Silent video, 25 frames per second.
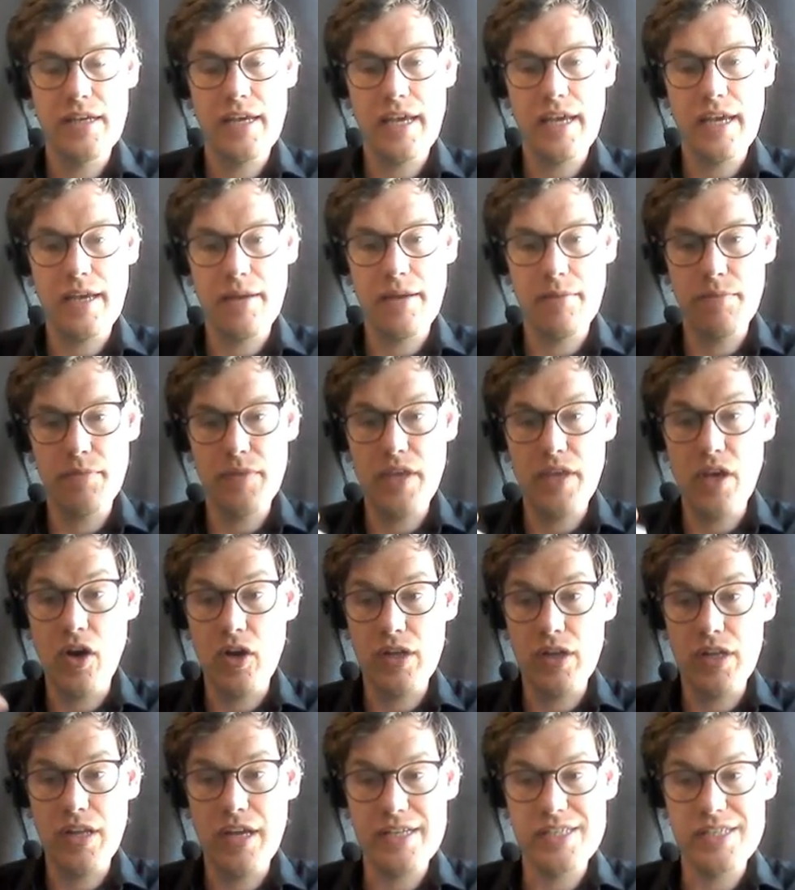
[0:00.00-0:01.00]
the
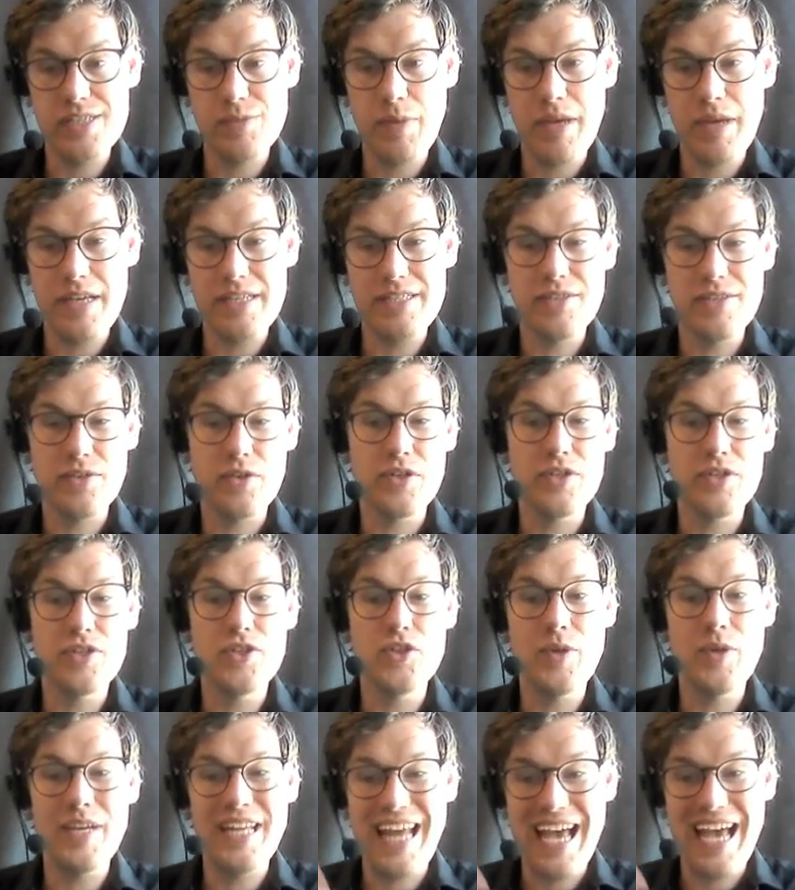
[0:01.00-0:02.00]
online space in order
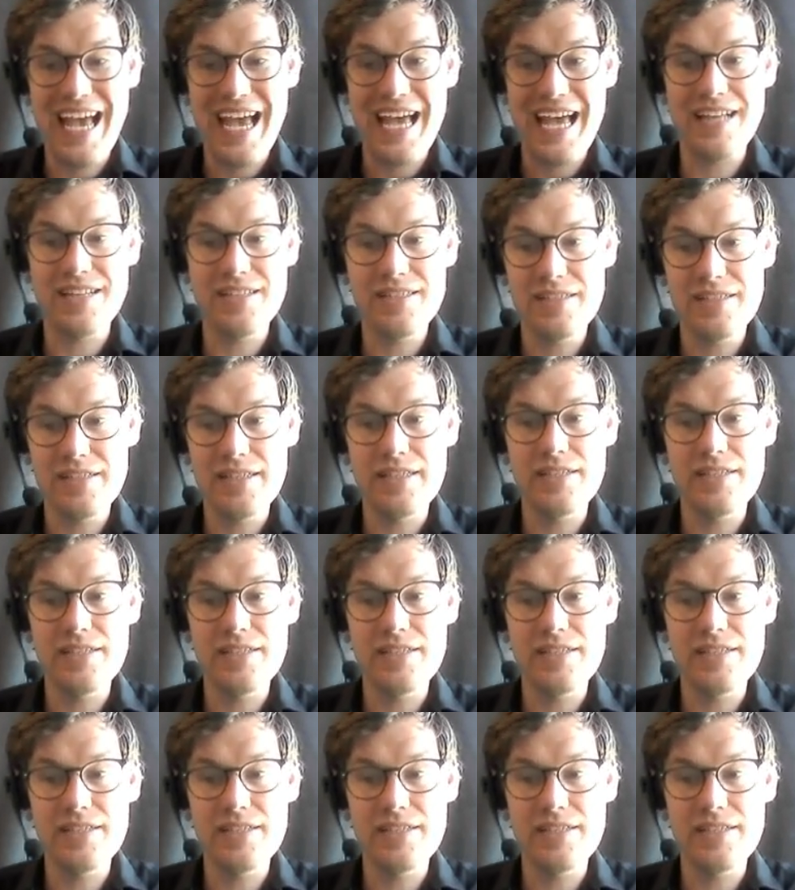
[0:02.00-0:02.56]
to enhance